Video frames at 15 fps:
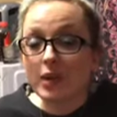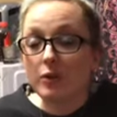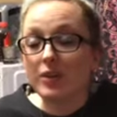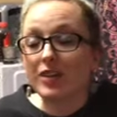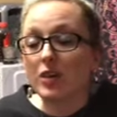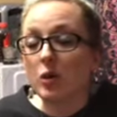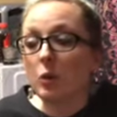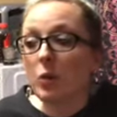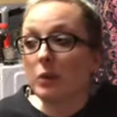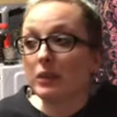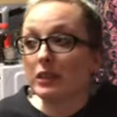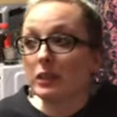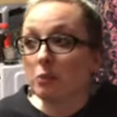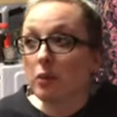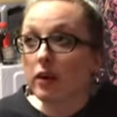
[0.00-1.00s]
I went to a
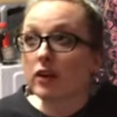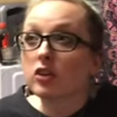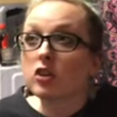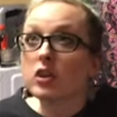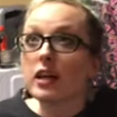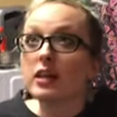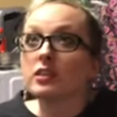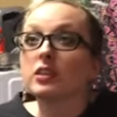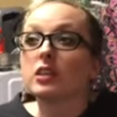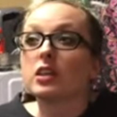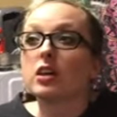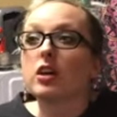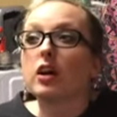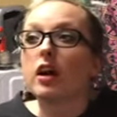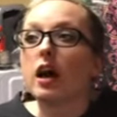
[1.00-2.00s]
women's march last
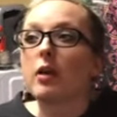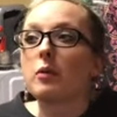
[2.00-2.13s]
year.